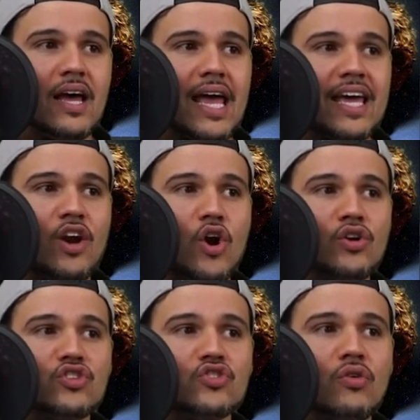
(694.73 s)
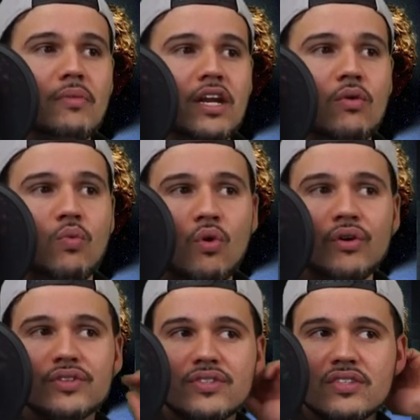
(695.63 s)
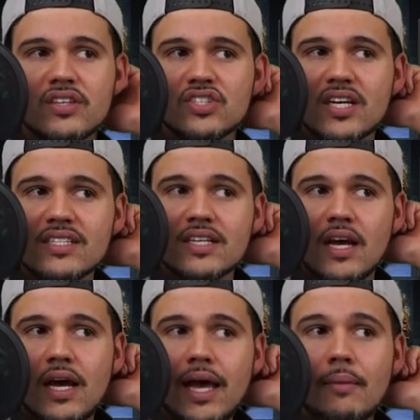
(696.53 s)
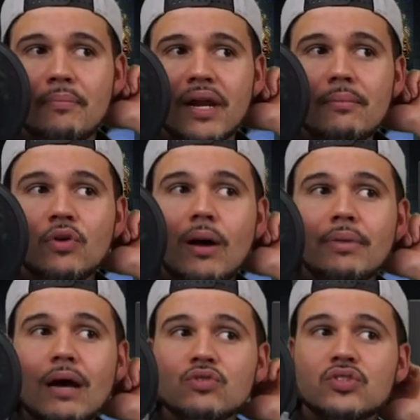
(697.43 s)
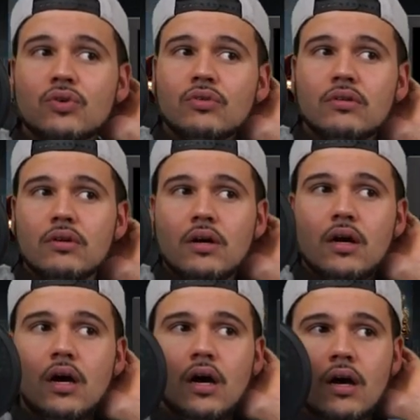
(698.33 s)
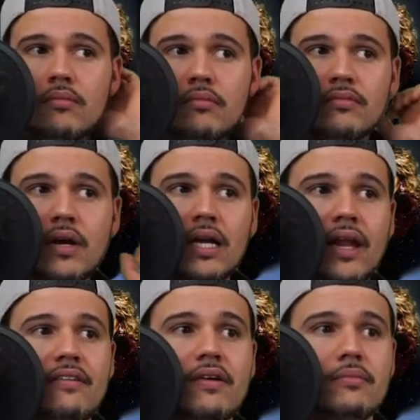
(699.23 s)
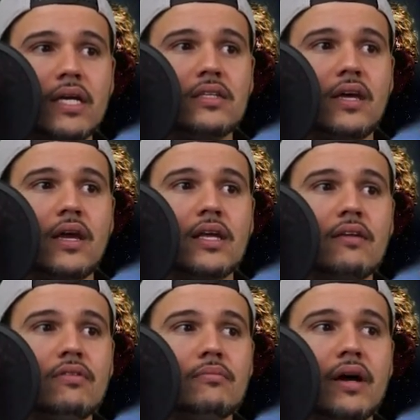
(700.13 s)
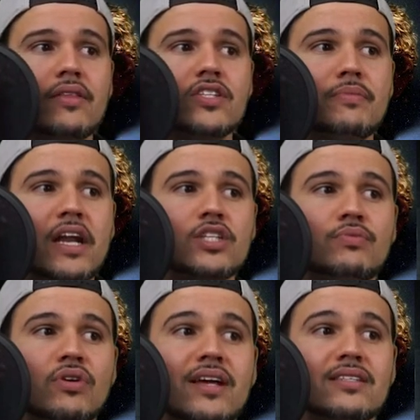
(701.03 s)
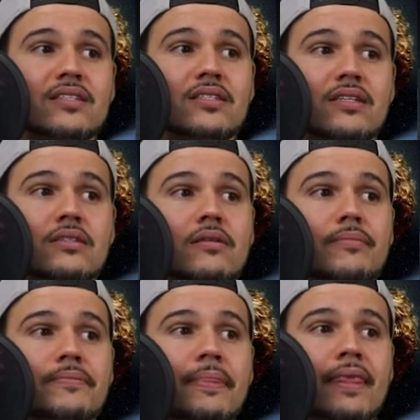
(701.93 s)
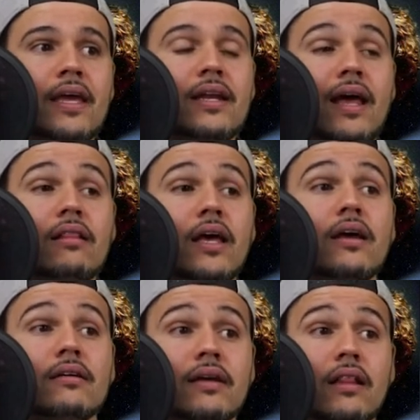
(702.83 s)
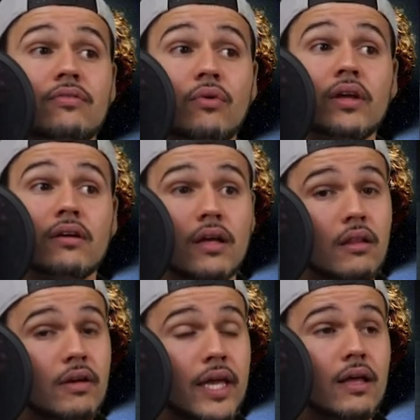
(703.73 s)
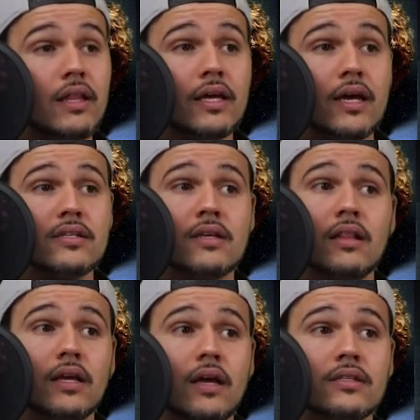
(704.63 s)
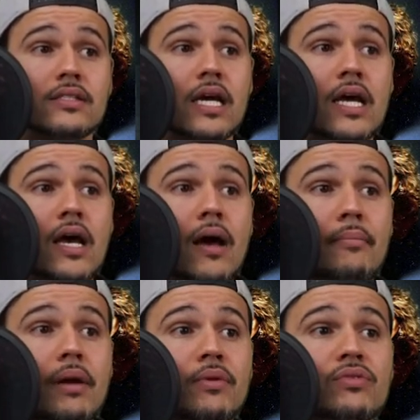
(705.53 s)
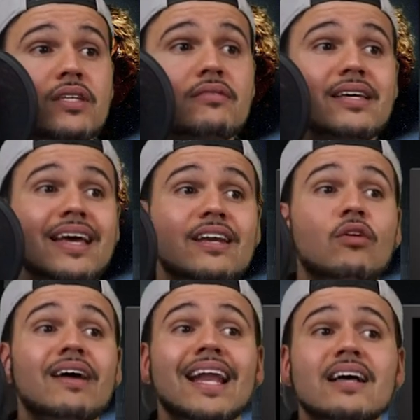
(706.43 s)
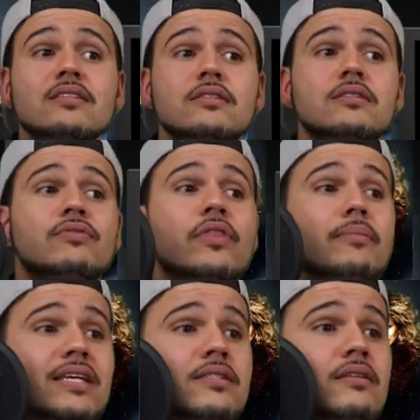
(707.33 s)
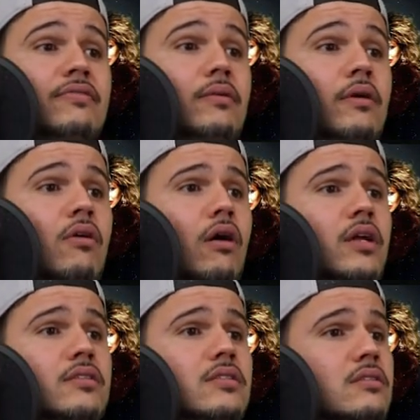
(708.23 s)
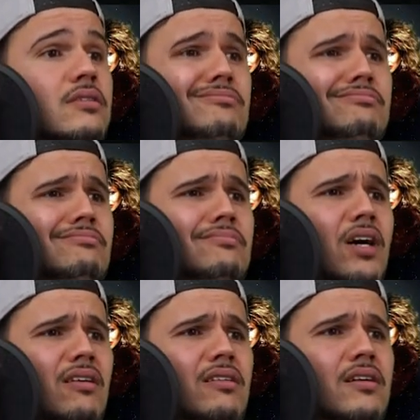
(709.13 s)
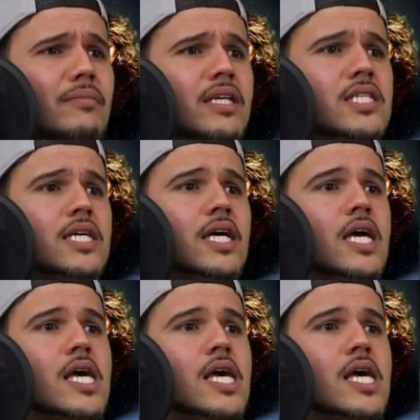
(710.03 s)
It earned so many awards, such as El Premio Aplauso. On FM 98, given by the Spanish Broadcasting System in LA, California. LA guys. Premio TV en Novelas for the best female artist. Oh, amazing.